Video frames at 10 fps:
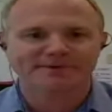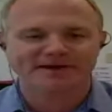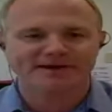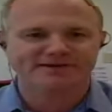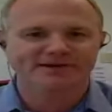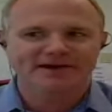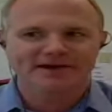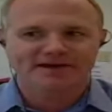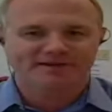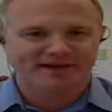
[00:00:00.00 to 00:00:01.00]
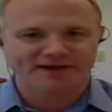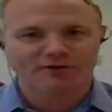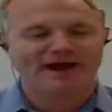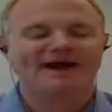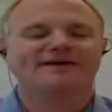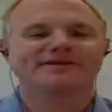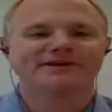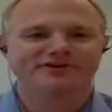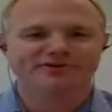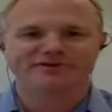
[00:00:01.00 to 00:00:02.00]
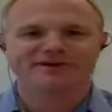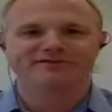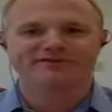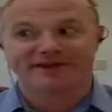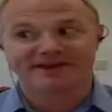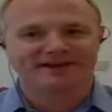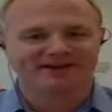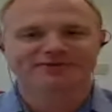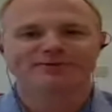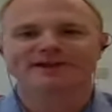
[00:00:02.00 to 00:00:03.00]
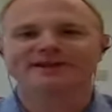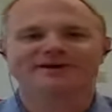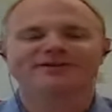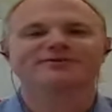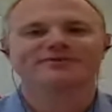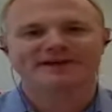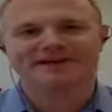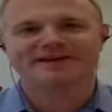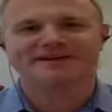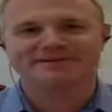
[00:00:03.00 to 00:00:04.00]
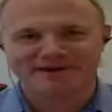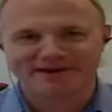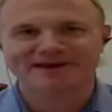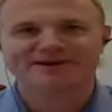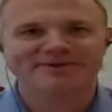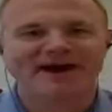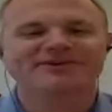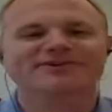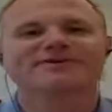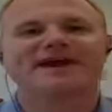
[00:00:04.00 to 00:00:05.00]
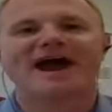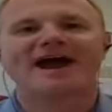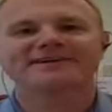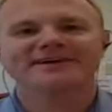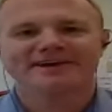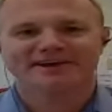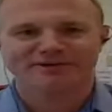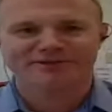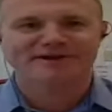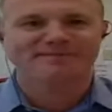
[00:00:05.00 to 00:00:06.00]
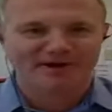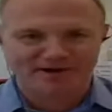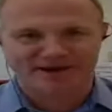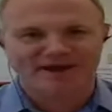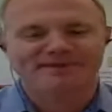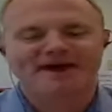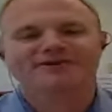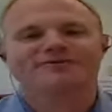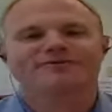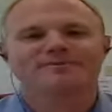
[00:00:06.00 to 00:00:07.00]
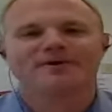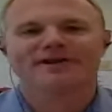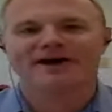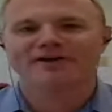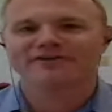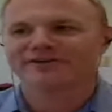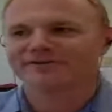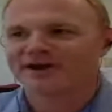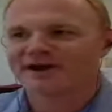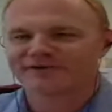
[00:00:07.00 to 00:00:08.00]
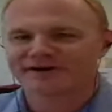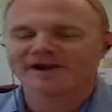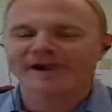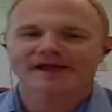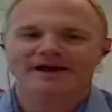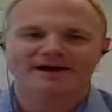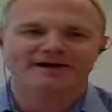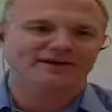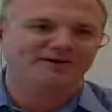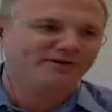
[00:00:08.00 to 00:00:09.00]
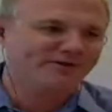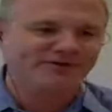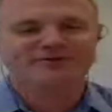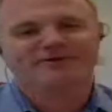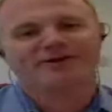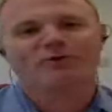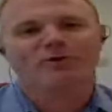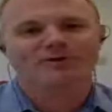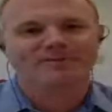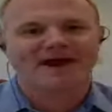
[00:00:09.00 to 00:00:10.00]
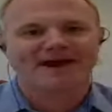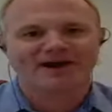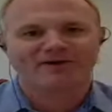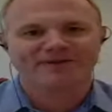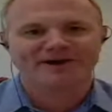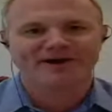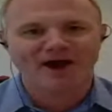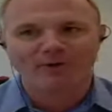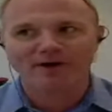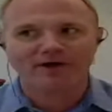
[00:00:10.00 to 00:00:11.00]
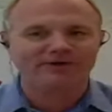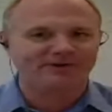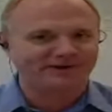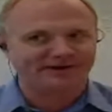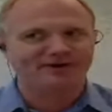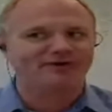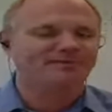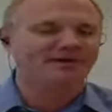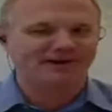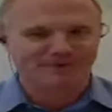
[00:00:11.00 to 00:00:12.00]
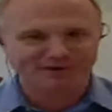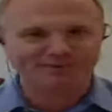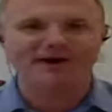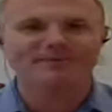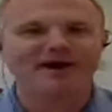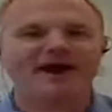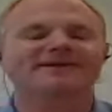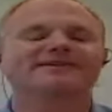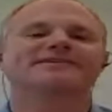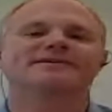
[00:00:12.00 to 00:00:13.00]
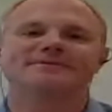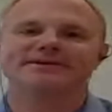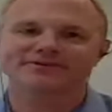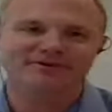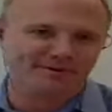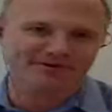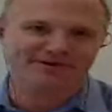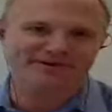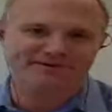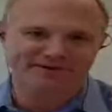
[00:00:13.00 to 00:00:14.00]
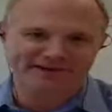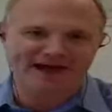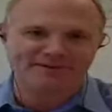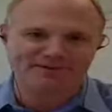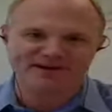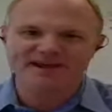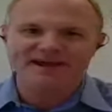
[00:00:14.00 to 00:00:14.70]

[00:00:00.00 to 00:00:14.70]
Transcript: because they don't have the history of thinking as quickly on their feet and being as fast to react. You know, think about again back to your football analogy. If you have a uh, you know a third string quarterback out there, how well does he know the plays? Well, he's probably practiced them in scrimmages and stuff like that, but